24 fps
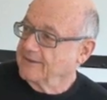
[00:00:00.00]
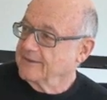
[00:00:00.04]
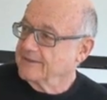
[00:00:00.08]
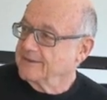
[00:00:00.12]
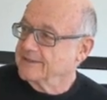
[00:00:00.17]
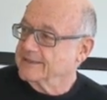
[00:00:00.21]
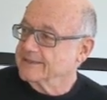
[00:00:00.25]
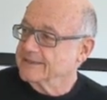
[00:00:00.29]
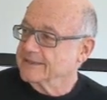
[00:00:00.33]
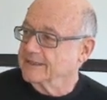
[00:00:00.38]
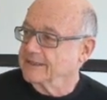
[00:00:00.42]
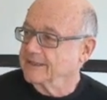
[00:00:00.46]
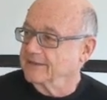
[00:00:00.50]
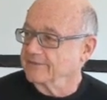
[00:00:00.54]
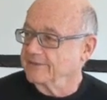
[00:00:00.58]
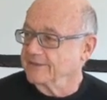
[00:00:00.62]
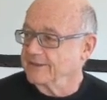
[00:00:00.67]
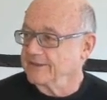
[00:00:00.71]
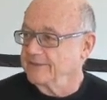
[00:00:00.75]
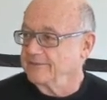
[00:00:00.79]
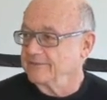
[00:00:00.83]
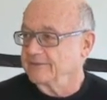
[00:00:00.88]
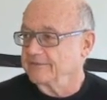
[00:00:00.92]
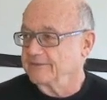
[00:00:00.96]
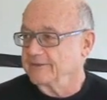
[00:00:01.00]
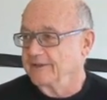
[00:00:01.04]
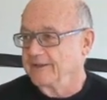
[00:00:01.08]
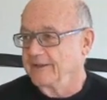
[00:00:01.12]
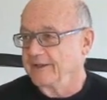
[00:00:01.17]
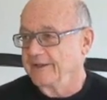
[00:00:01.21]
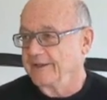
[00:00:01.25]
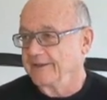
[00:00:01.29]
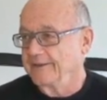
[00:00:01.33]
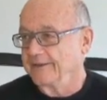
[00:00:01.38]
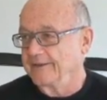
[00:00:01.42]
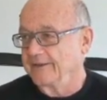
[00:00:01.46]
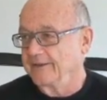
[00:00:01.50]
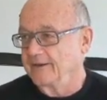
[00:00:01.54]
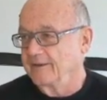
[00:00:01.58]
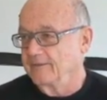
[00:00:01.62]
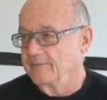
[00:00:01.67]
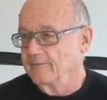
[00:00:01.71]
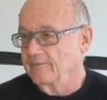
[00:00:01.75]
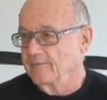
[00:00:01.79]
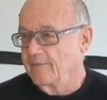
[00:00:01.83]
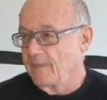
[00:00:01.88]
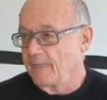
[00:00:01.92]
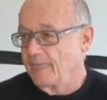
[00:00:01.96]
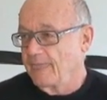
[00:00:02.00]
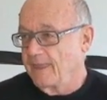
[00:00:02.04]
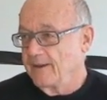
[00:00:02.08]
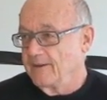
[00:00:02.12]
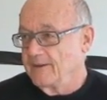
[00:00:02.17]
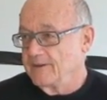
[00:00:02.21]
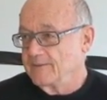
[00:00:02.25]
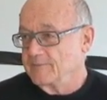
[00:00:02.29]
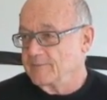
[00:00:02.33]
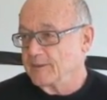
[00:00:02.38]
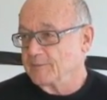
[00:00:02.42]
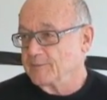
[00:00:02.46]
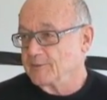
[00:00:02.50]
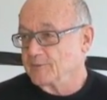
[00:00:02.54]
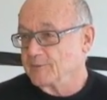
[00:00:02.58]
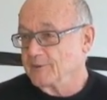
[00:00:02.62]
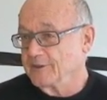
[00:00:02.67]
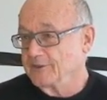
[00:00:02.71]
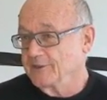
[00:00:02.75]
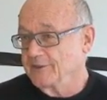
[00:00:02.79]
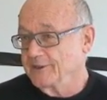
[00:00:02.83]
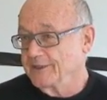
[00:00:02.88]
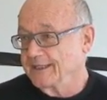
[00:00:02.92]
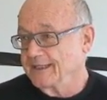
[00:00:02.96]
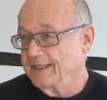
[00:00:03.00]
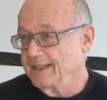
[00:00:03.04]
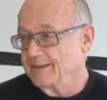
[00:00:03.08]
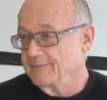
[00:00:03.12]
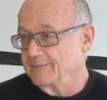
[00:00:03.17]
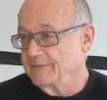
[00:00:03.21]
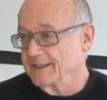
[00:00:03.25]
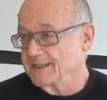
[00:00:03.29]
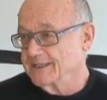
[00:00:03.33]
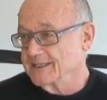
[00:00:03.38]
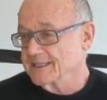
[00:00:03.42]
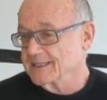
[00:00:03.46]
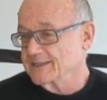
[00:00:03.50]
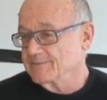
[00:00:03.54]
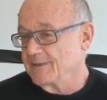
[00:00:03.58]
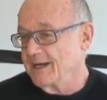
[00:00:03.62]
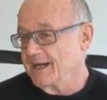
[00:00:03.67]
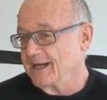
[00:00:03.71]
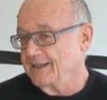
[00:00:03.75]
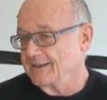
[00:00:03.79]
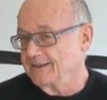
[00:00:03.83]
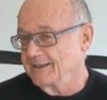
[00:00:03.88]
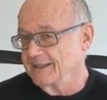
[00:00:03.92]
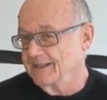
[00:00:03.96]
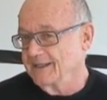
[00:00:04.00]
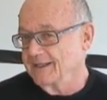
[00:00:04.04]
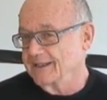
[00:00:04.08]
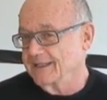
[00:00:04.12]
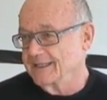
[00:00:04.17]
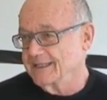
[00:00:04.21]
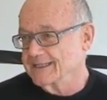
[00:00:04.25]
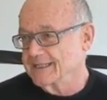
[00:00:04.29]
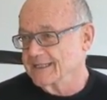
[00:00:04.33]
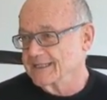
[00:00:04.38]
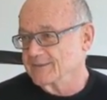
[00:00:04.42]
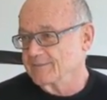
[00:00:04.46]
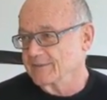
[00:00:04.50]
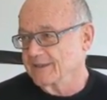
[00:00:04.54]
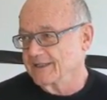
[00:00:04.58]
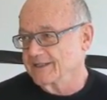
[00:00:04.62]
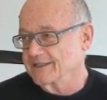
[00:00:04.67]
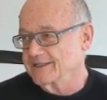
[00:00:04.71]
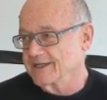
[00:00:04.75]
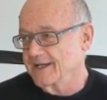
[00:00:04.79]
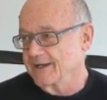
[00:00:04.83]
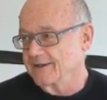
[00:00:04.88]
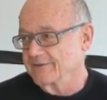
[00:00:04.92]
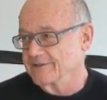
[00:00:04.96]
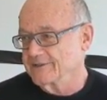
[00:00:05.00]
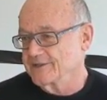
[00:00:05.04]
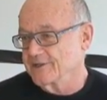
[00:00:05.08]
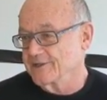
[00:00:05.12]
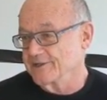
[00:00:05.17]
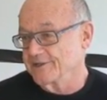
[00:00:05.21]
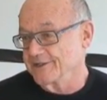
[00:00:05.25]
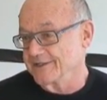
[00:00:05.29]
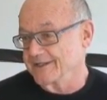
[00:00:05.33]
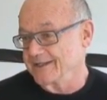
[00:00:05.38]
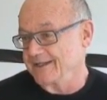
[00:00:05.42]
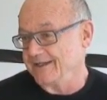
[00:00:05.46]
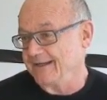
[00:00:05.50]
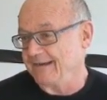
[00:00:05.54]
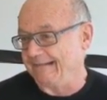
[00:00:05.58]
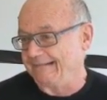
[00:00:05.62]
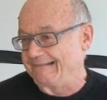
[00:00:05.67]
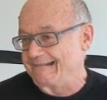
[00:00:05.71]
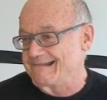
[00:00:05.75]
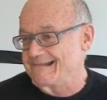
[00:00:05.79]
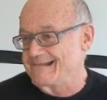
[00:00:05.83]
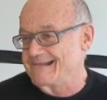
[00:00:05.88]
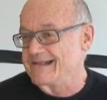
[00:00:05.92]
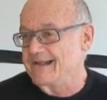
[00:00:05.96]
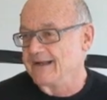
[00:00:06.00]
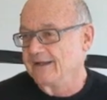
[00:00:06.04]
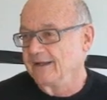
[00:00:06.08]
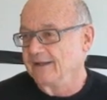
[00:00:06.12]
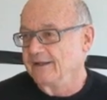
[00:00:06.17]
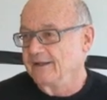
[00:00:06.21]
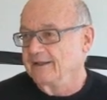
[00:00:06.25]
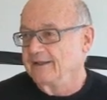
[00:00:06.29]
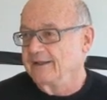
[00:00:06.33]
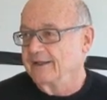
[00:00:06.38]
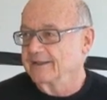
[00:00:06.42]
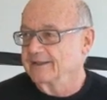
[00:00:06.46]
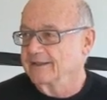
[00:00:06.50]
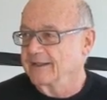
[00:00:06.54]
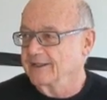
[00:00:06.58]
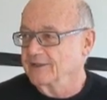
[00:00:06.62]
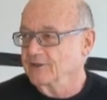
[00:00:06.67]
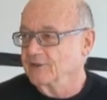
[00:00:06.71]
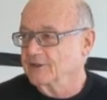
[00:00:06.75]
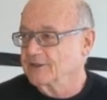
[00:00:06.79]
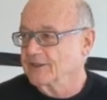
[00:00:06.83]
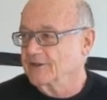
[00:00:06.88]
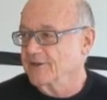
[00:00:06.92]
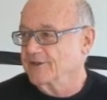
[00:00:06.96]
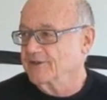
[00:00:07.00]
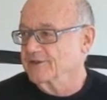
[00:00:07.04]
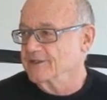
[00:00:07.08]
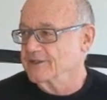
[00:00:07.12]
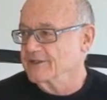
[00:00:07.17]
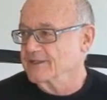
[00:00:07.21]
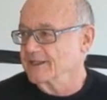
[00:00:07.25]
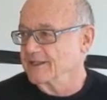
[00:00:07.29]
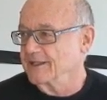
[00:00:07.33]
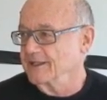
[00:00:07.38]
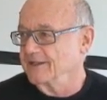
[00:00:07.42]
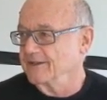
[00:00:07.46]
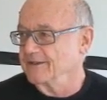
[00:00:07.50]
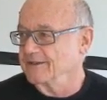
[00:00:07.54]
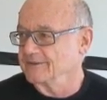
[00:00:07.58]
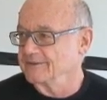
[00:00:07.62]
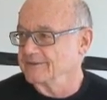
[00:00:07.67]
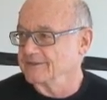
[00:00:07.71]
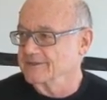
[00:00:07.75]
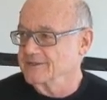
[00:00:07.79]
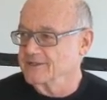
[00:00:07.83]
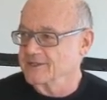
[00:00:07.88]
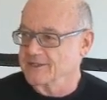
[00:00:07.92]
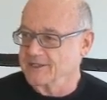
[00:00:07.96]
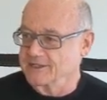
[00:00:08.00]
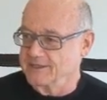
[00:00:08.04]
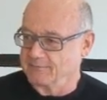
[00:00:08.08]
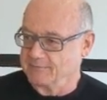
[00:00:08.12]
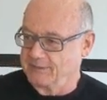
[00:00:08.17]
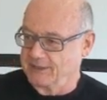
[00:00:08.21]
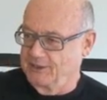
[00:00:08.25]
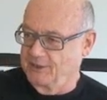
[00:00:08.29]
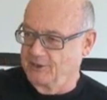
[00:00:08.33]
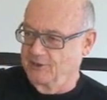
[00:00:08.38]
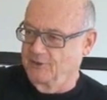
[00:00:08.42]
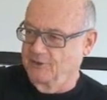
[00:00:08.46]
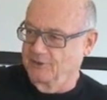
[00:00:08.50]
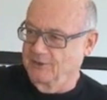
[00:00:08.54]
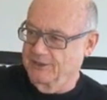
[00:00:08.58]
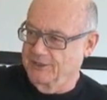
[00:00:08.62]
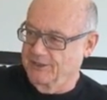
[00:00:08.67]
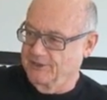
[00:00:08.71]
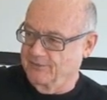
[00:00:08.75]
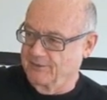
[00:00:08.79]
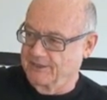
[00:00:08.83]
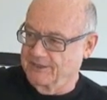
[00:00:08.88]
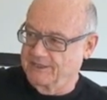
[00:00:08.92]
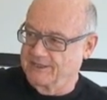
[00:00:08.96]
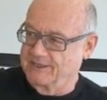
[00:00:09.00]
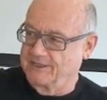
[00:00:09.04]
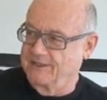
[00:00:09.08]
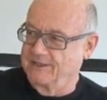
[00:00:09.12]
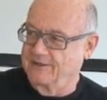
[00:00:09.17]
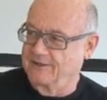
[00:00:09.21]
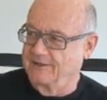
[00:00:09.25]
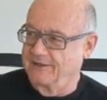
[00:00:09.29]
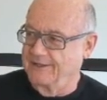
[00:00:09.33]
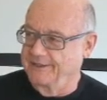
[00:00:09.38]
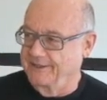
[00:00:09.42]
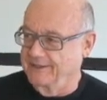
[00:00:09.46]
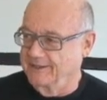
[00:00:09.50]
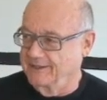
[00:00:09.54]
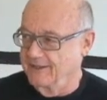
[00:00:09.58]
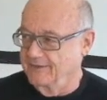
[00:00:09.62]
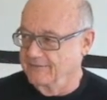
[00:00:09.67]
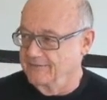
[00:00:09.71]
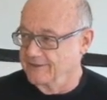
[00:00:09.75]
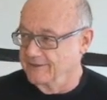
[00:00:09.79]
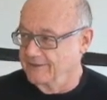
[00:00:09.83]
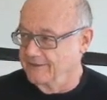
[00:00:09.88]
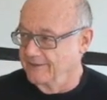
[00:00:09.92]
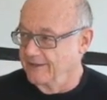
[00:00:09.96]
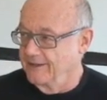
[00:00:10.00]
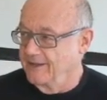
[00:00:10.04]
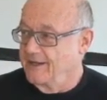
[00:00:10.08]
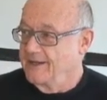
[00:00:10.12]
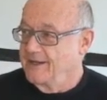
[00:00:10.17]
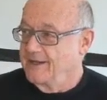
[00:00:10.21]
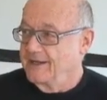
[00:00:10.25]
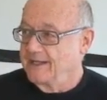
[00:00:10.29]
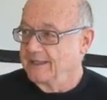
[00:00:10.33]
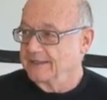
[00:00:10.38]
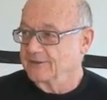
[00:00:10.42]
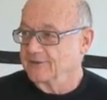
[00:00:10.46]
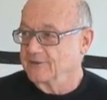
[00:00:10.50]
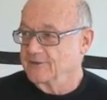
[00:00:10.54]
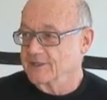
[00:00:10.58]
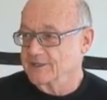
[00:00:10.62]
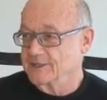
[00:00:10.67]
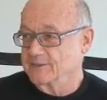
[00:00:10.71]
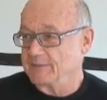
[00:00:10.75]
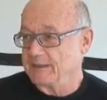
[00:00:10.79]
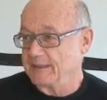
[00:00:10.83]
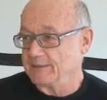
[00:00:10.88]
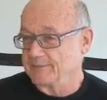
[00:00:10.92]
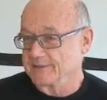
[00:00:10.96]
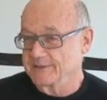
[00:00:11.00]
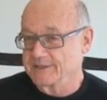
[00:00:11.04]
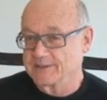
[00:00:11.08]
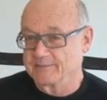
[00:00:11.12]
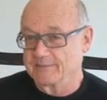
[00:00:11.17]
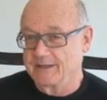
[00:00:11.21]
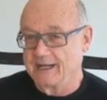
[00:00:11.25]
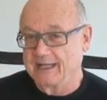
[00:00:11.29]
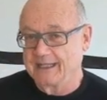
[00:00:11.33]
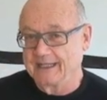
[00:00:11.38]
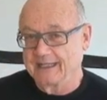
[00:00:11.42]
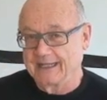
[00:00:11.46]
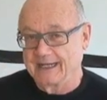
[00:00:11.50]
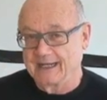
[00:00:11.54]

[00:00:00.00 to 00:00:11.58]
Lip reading: in Tel Aviv, and people were looking at me and smiling. I guess it's because I was 13, and I looked 13. There's this big gold swastika on the cover, and I noticed people smiling